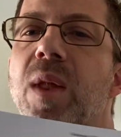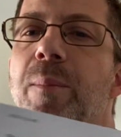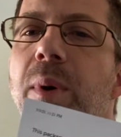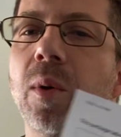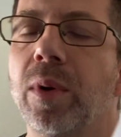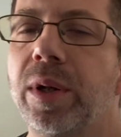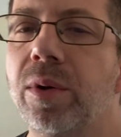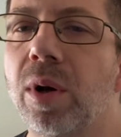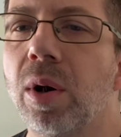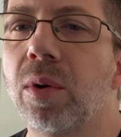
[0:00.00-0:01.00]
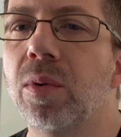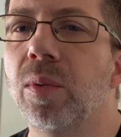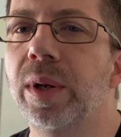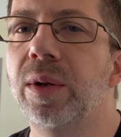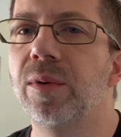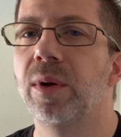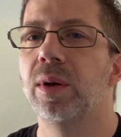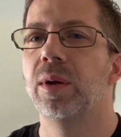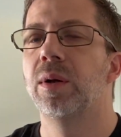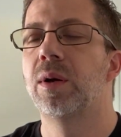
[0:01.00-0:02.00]
But when you go
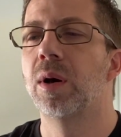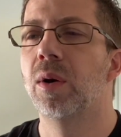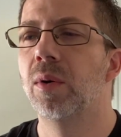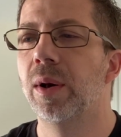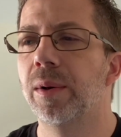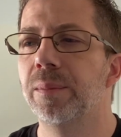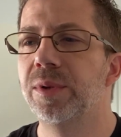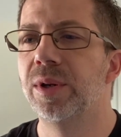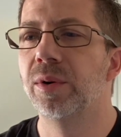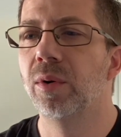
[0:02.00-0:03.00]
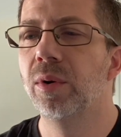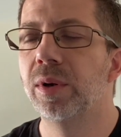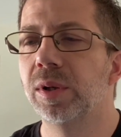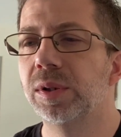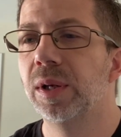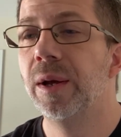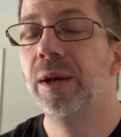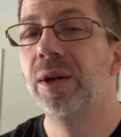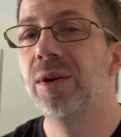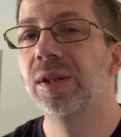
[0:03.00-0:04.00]
to your orders,
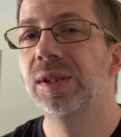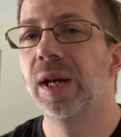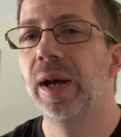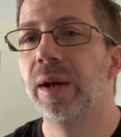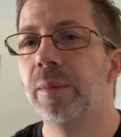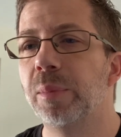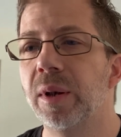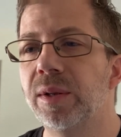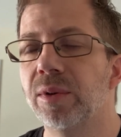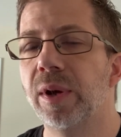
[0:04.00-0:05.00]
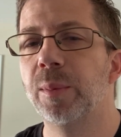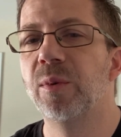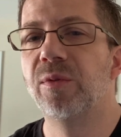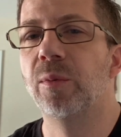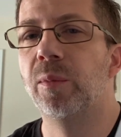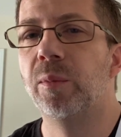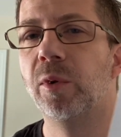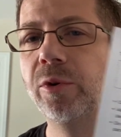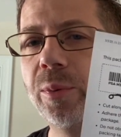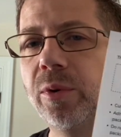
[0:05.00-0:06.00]
you can say print a label for
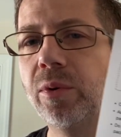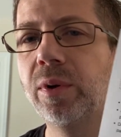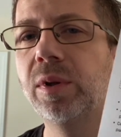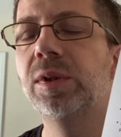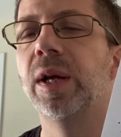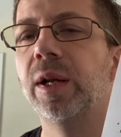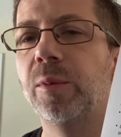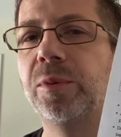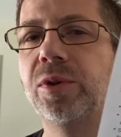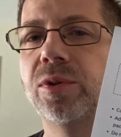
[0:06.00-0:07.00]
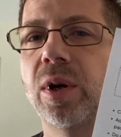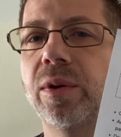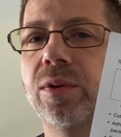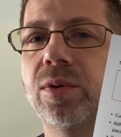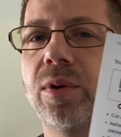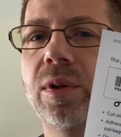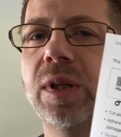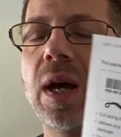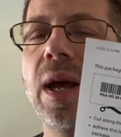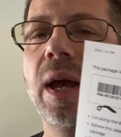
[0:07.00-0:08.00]
multiple orders, and you choose all those orders.
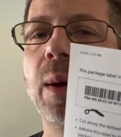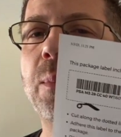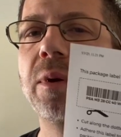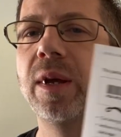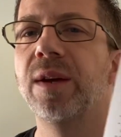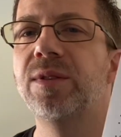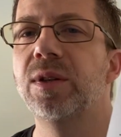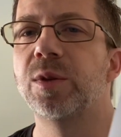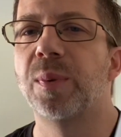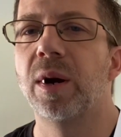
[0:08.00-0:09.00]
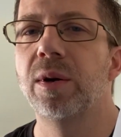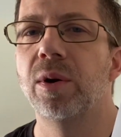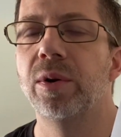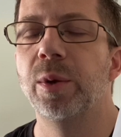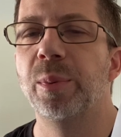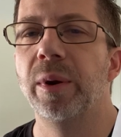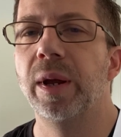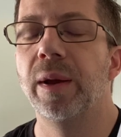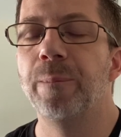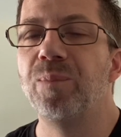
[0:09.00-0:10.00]
It gives you this barcode. You print
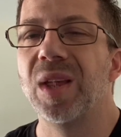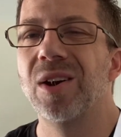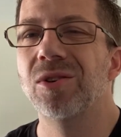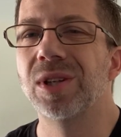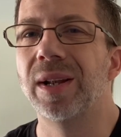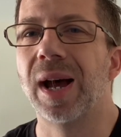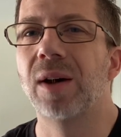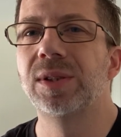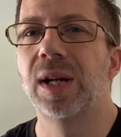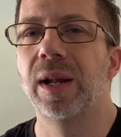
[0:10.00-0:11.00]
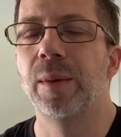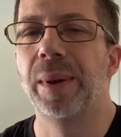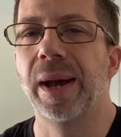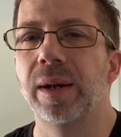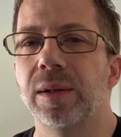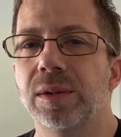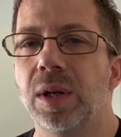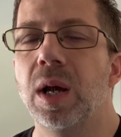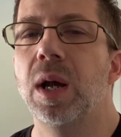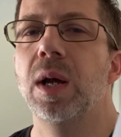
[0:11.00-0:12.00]
it. It goes on the outside of the package.
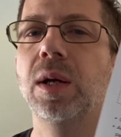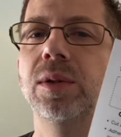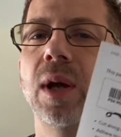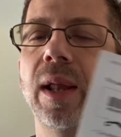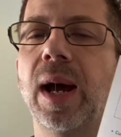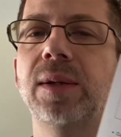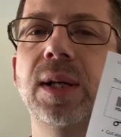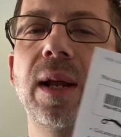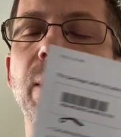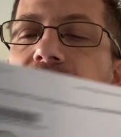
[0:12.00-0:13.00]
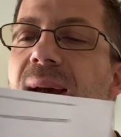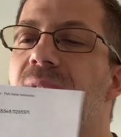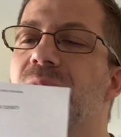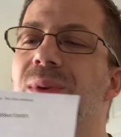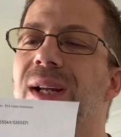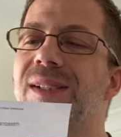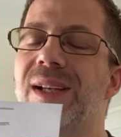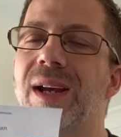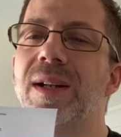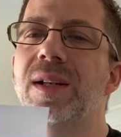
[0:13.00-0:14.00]
So on the outside of the package, when they
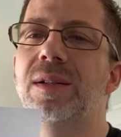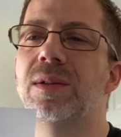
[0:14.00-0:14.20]
scan this,